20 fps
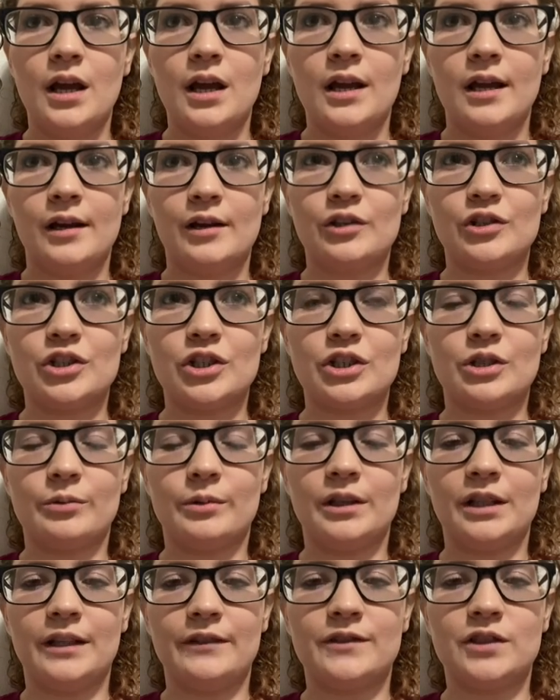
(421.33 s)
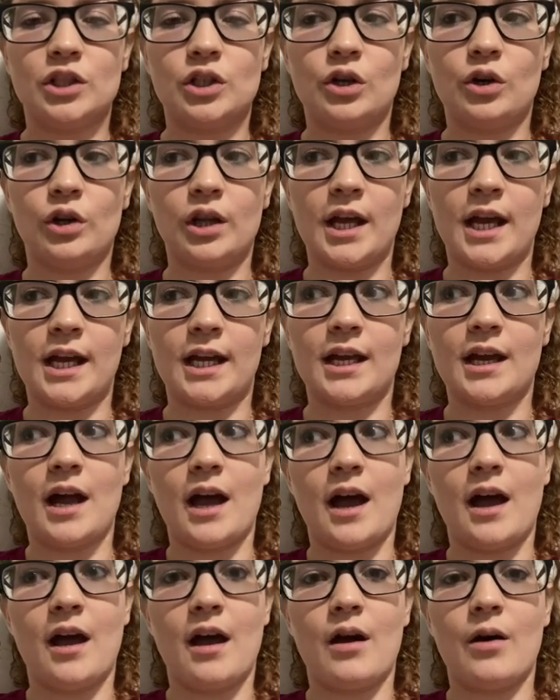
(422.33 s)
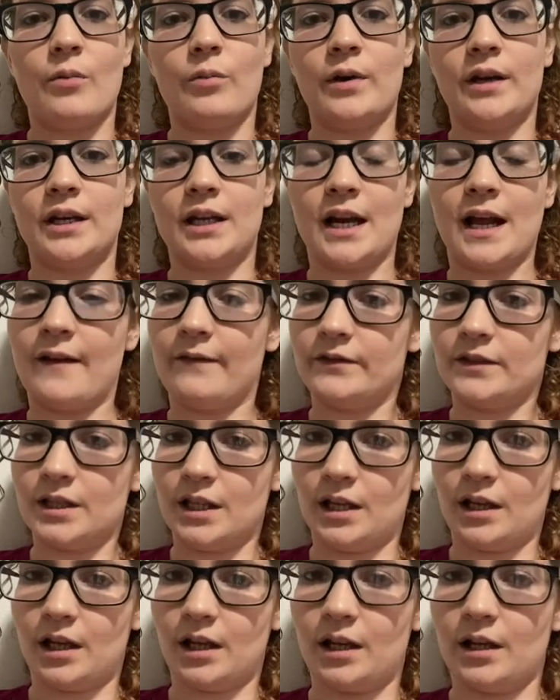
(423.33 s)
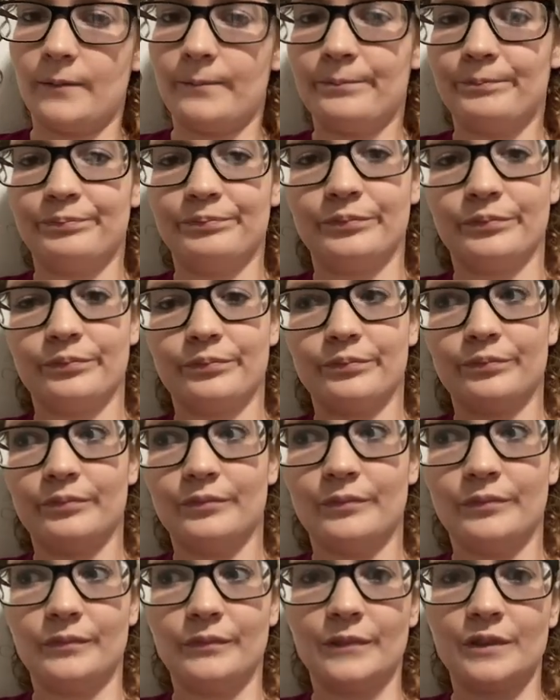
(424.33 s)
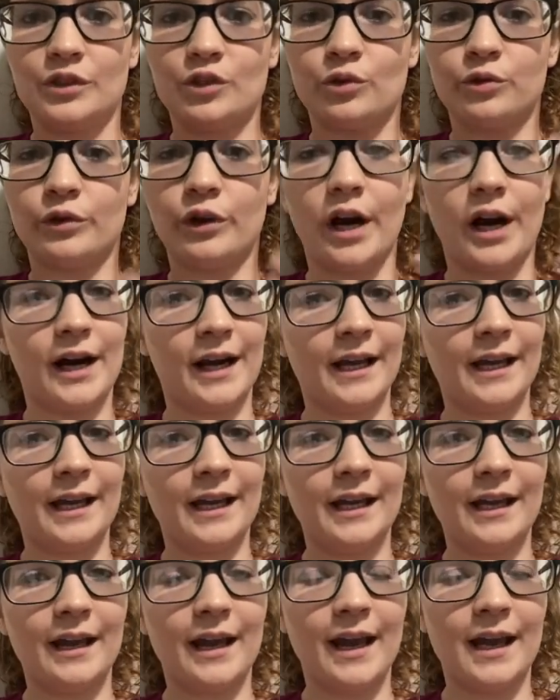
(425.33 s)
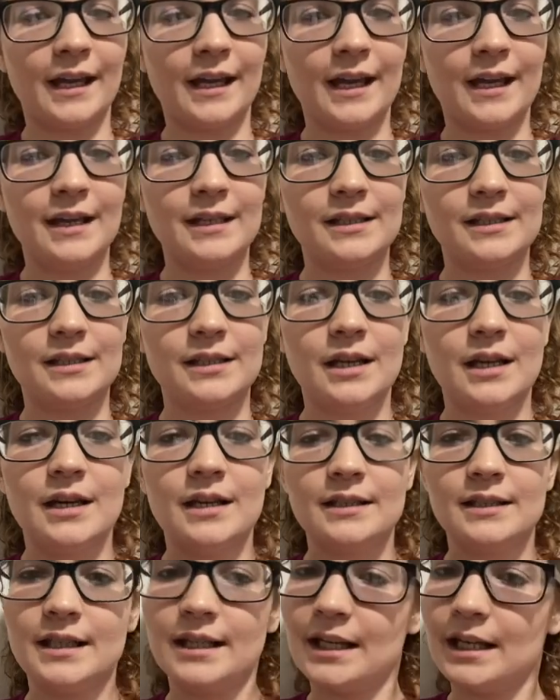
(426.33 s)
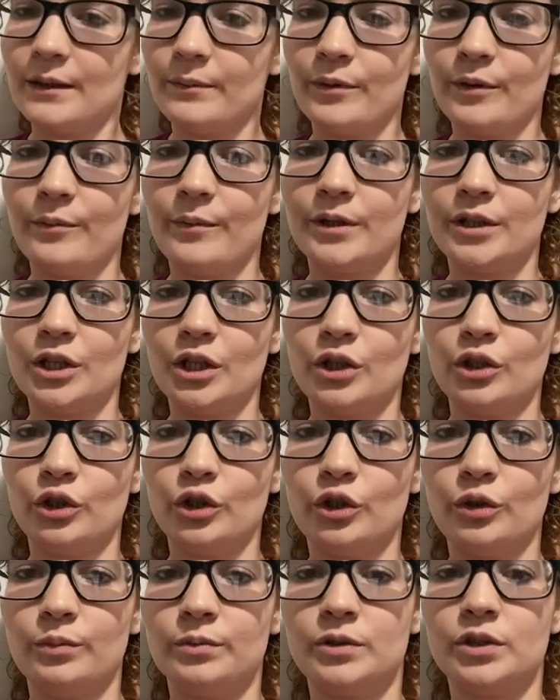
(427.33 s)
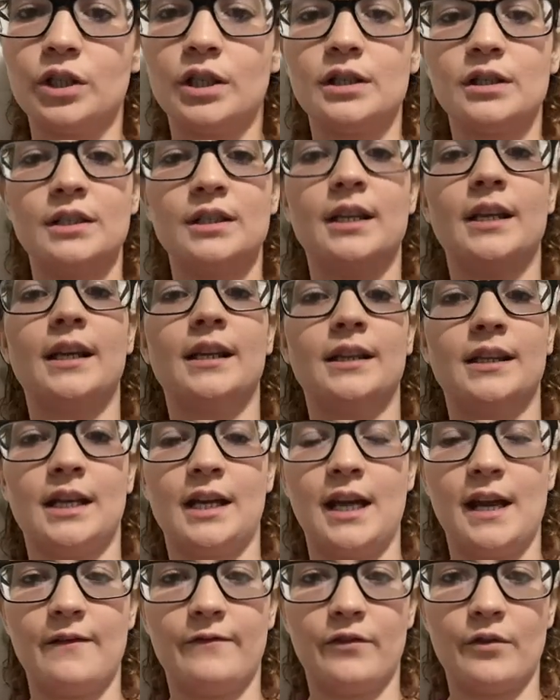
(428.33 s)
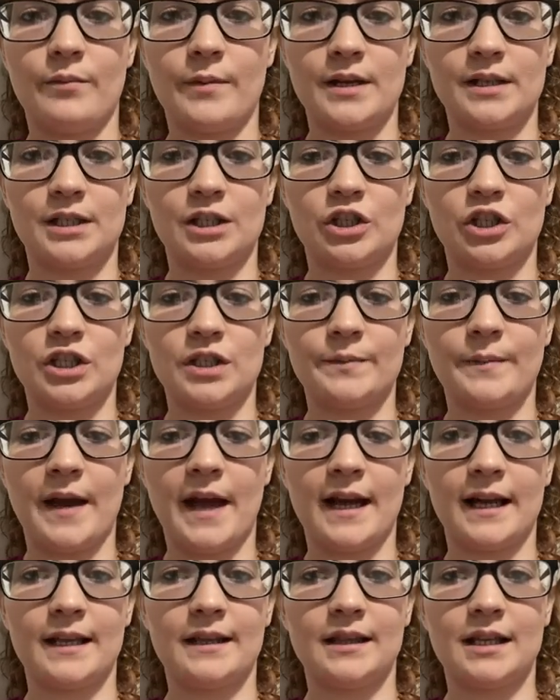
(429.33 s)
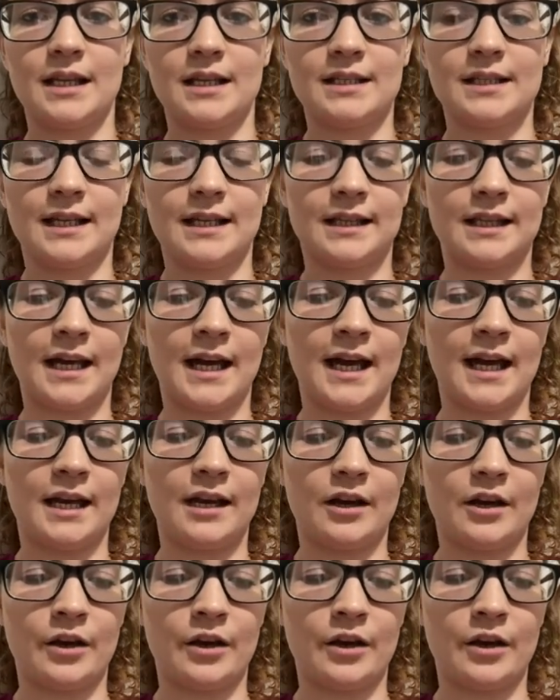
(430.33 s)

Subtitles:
it was just a relief to know, like, we didn't have to try, I guess, to keep him in the loop just to get the hateful messages back and things like that.